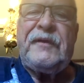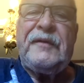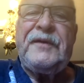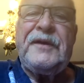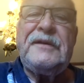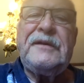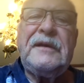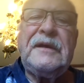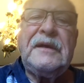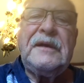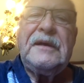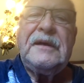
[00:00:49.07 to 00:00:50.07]
lived in
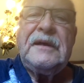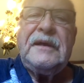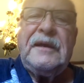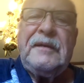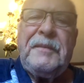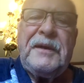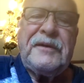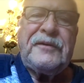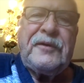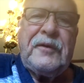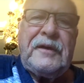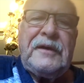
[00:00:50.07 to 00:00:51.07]

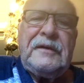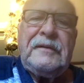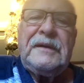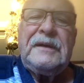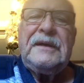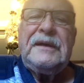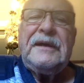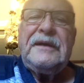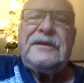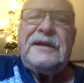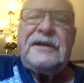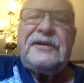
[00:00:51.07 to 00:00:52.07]
Minnesota,
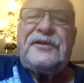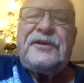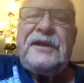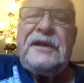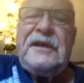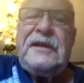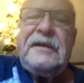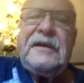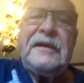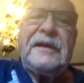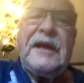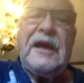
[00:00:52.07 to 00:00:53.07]
in Tennessee,
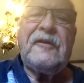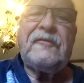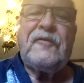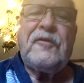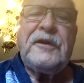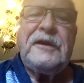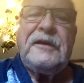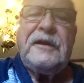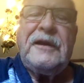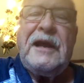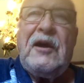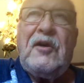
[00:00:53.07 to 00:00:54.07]
in California,
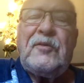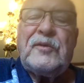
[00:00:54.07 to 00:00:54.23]
and now in